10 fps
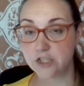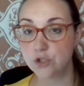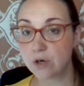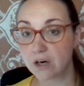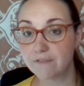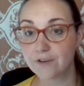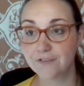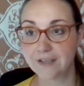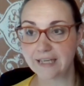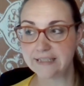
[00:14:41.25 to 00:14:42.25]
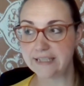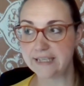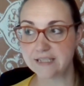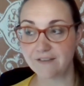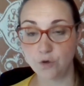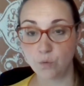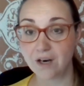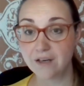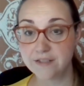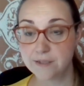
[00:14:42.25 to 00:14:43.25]
Do carnivore for ninety days. If you
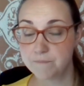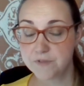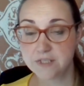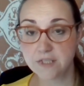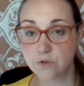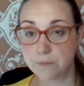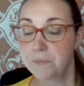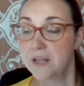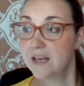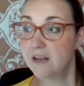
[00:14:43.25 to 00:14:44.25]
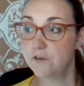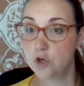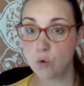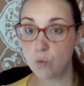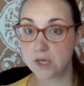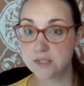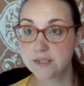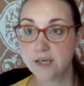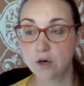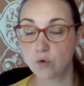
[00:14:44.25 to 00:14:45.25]
want, stick to it. If you don't want,
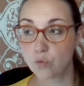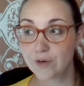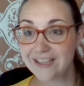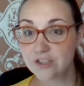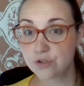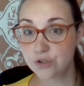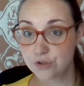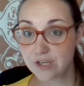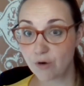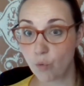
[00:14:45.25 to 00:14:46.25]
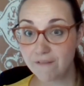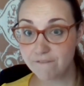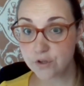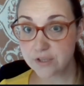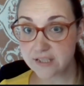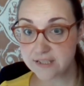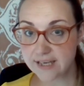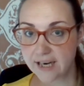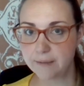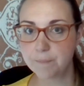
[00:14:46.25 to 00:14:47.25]
reintroduce one food at a
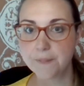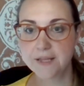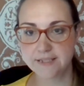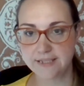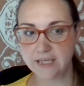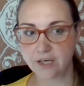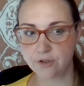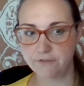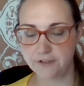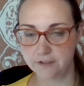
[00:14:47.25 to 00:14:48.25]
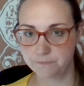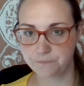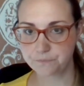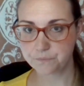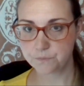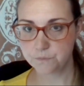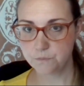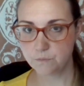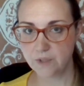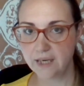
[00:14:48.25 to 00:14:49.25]
time, see how you feel.
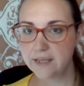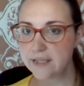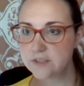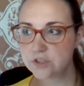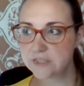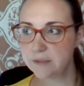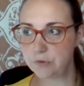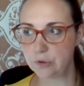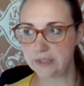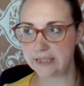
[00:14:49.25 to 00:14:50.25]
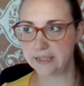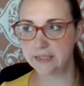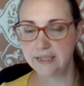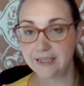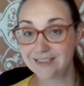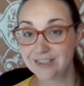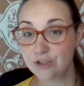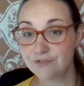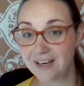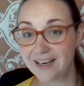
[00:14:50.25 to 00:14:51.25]
And then just keep doing that until
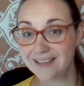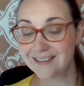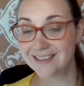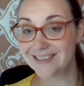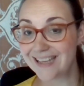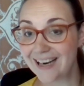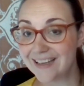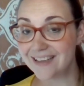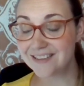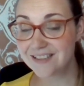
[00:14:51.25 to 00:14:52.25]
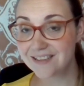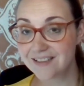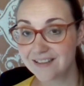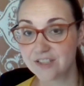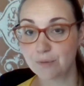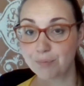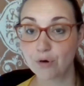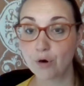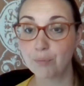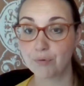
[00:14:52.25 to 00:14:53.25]
you find the diet that's
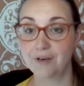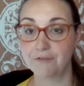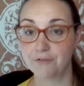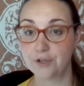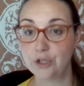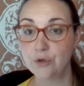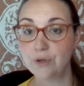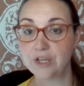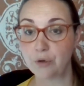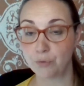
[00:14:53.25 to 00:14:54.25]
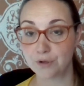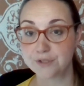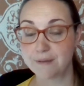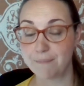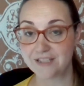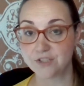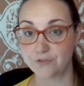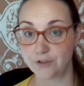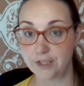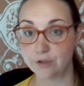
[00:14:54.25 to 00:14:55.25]
appropriate for you and that works the best
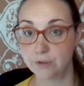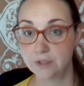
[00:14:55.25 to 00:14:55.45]
for you.